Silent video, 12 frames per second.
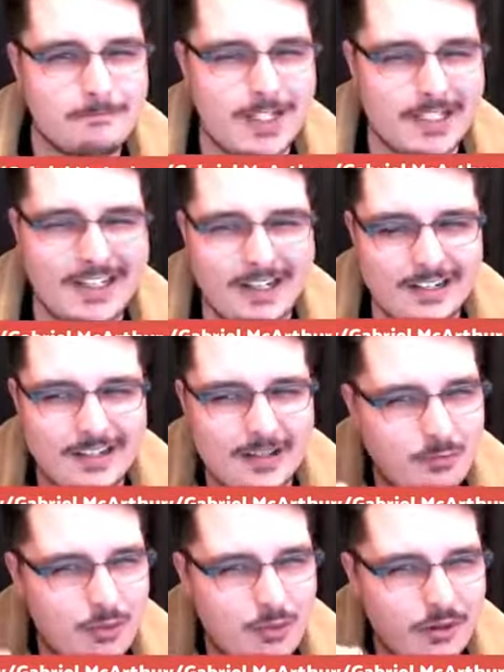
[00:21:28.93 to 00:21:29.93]
That is the
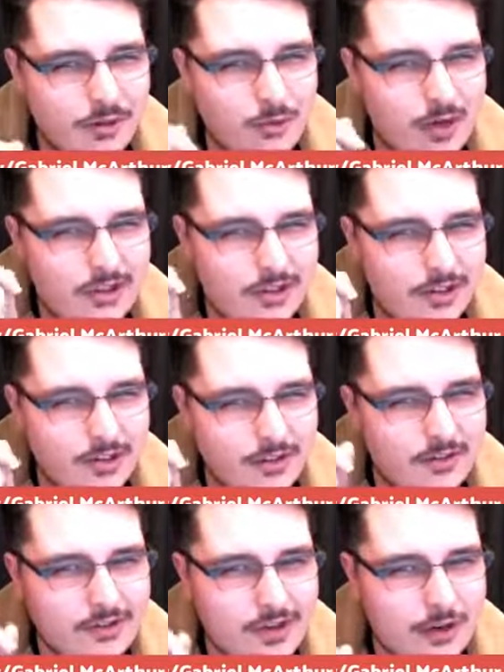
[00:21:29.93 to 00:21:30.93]
important question in
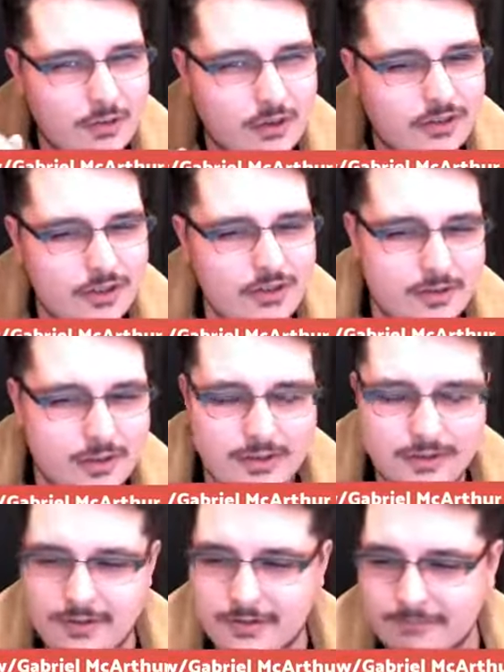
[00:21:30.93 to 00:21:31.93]
the Star Wars universe.